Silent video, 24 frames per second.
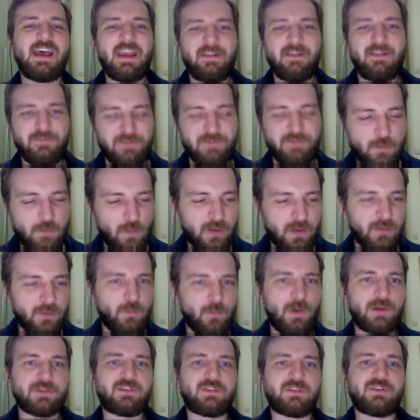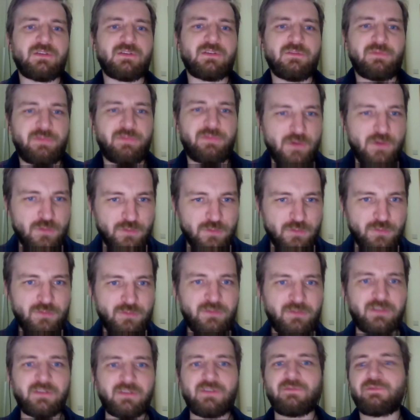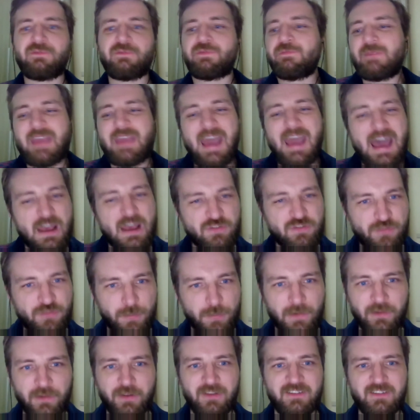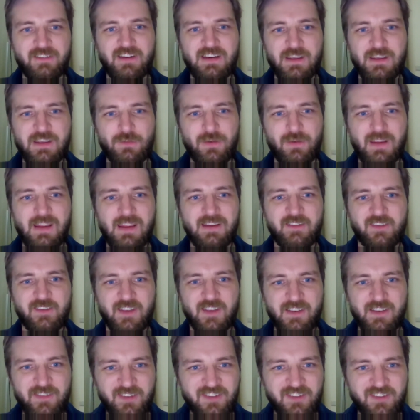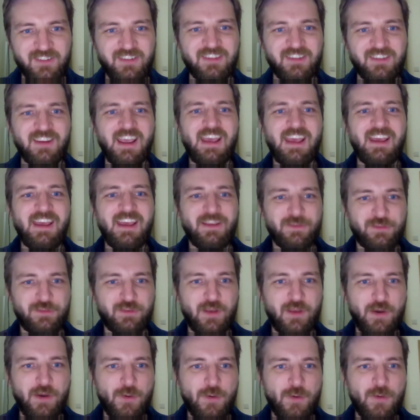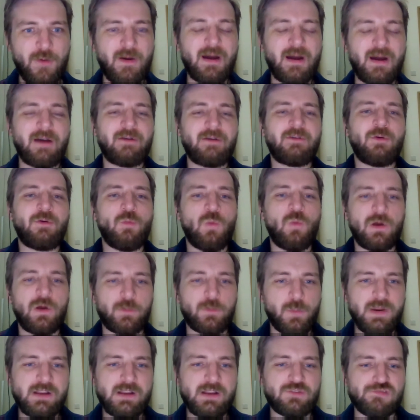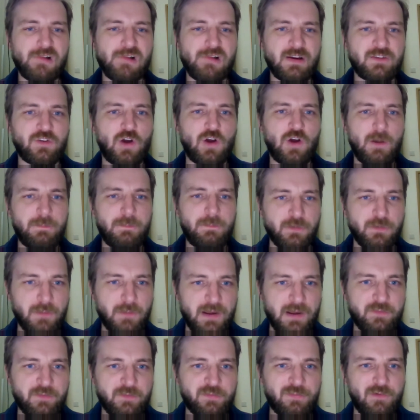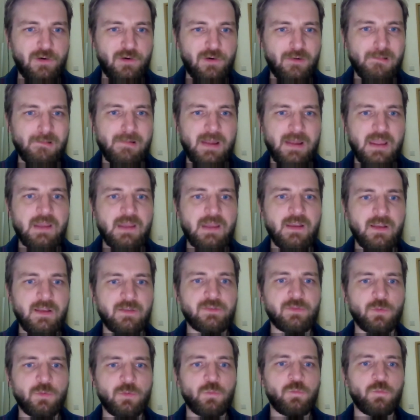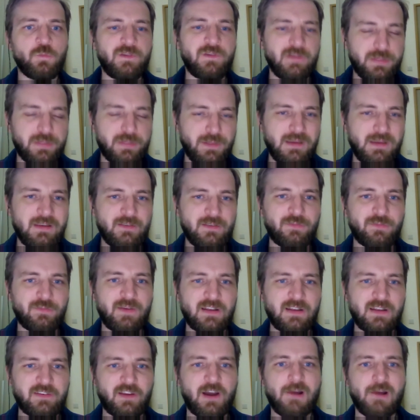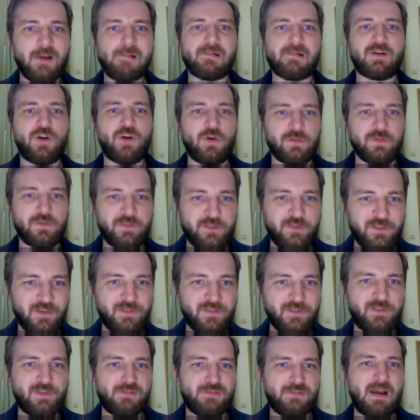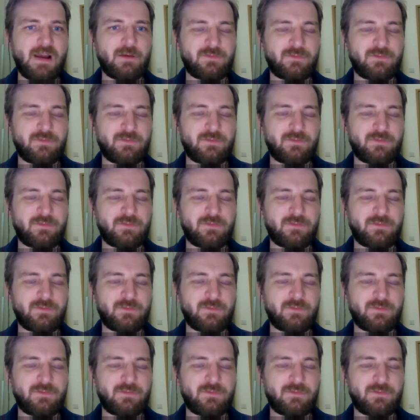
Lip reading: They will want food. Cash will continue to exist. So what we're trying to optimize for is the things that are constants throughout